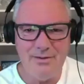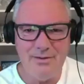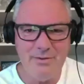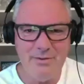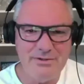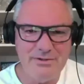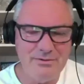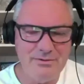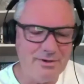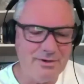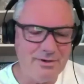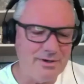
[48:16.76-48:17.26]

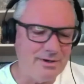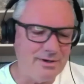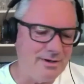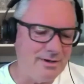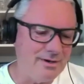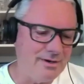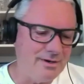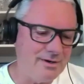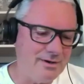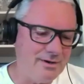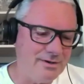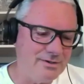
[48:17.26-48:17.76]
to a
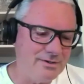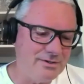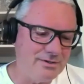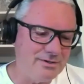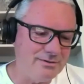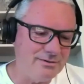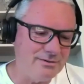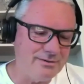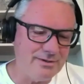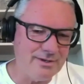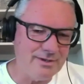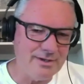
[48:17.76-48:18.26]
car
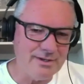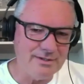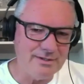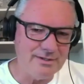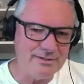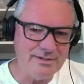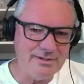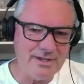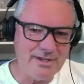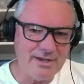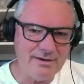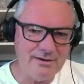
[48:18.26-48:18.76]
show on
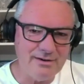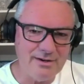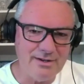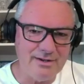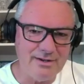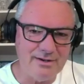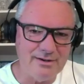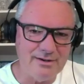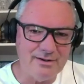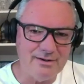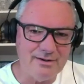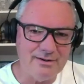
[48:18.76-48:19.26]
Saturday,
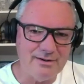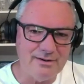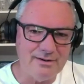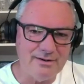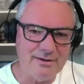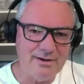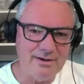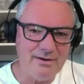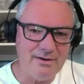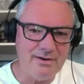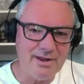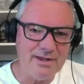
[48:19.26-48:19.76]
or
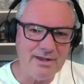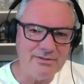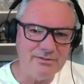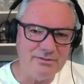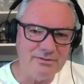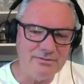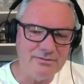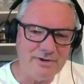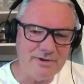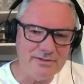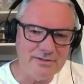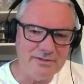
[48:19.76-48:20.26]
no, I guess it was
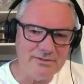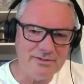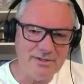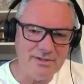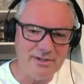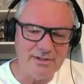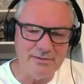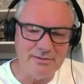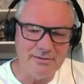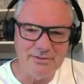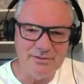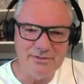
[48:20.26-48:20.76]
Father's Day.
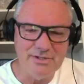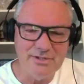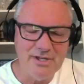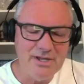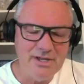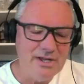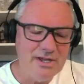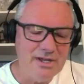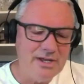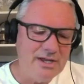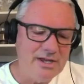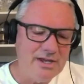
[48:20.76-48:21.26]
It was
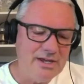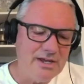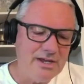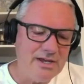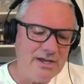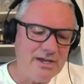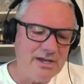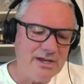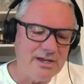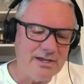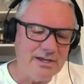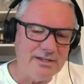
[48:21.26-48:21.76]

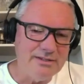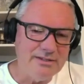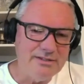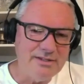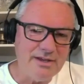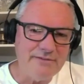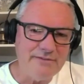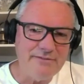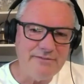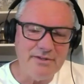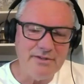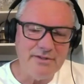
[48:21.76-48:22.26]

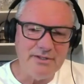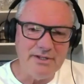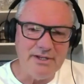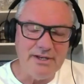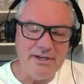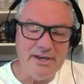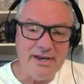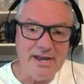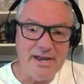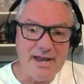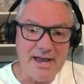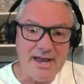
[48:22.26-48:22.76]
definitely
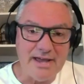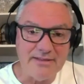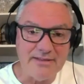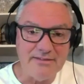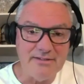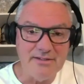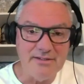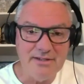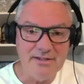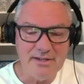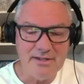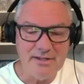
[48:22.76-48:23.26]

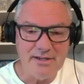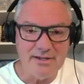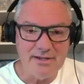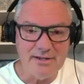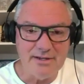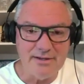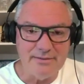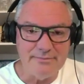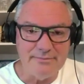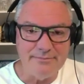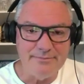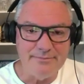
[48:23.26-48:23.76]
not
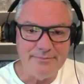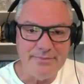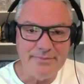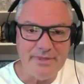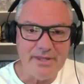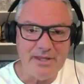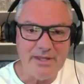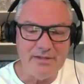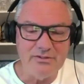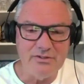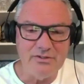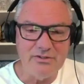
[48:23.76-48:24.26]

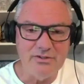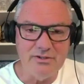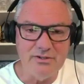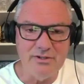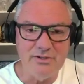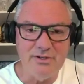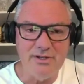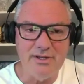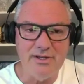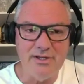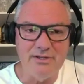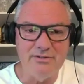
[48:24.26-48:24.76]
as
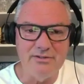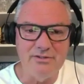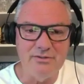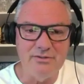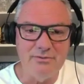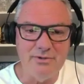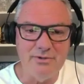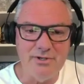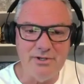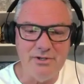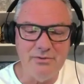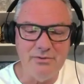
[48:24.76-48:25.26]
good as the
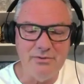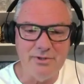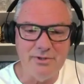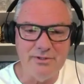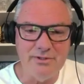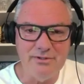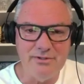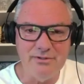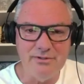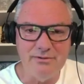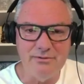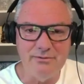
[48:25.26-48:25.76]
one you went
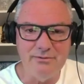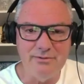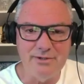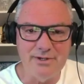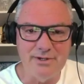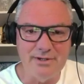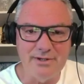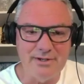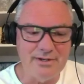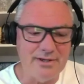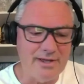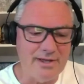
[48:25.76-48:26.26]
to,
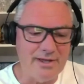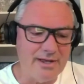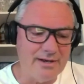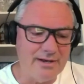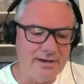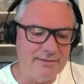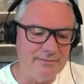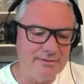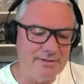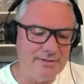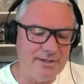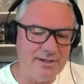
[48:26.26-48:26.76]

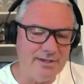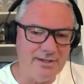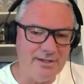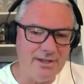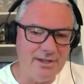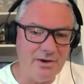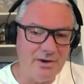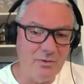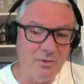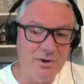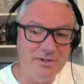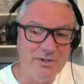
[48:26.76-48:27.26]
Adams. And
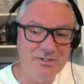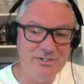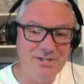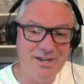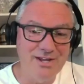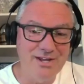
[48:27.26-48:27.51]
there was